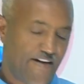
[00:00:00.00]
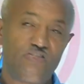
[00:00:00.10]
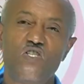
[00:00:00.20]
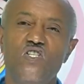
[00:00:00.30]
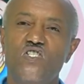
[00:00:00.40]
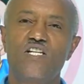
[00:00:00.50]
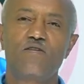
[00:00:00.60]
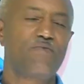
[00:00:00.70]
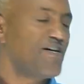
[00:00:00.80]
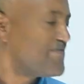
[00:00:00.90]
This is
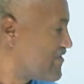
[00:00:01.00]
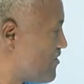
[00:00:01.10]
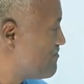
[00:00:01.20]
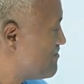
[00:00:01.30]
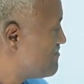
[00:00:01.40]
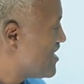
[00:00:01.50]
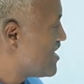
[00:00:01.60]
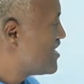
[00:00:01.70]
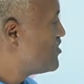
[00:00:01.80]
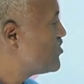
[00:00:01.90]
Girma from
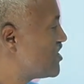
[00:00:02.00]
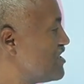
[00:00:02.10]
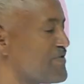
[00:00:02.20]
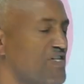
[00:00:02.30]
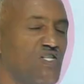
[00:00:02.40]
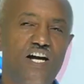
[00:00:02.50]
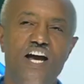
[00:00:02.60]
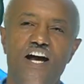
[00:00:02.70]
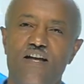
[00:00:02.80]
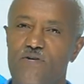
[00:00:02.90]
Lucybridge
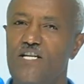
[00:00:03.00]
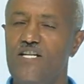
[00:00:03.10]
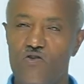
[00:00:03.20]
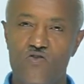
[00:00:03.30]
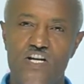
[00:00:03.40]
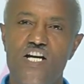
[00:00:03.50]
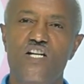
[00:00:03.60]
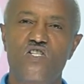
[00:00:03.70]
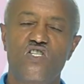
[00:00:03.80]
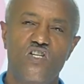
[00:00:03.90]
Academy, your
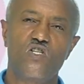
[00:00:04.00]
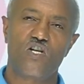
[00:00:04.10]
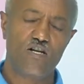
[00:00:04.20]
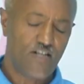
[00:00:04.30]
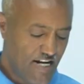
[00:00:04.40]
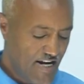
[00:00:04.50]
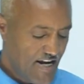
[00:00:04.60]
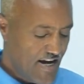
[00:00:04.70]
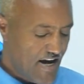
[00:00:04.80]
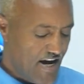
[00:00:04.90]
English teacher.
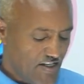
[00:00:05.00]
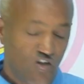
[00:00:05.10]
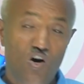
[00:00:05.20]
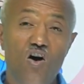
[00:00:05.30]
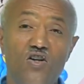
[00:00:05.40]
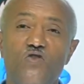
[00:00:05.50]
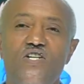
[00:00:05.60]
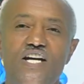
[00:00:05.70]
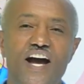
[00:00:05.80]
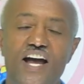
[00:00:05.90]
So
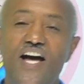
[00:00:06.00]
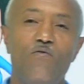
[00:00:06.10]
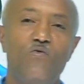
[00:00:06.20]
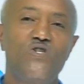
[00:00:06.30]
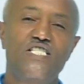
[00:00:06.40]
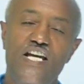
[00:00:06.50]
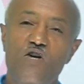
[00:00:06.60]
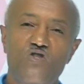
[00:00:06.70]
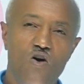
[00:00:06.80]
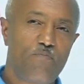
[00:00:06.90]
today I come with a new
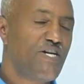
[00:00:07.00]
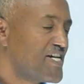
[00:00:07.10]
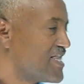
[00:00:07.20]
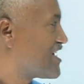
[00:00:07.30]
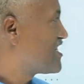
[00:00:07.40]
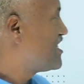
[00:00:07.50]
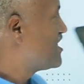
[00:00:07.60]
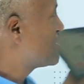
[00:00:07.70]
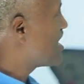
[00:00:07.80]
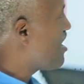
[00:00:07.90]
topic that
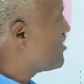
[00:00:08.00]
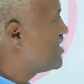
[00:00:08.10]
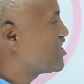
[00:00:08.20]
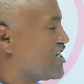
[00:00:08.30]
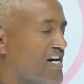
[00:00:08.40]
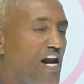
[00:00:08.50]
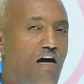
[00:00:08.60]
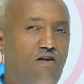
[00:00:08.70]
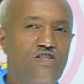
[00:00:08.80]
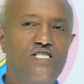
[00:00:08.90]
is conditional
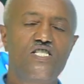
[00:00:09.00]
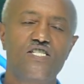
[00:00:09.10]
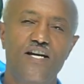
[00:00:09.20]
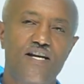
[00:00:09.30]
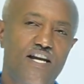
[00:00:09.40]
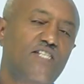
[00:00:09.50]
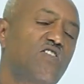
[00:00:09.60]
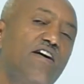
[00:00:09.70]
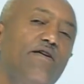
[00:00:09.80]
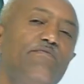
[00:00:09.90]
clauses. Last
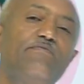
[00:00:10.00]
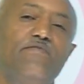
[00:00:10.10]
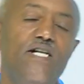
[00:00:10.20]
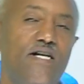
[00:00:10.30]
time,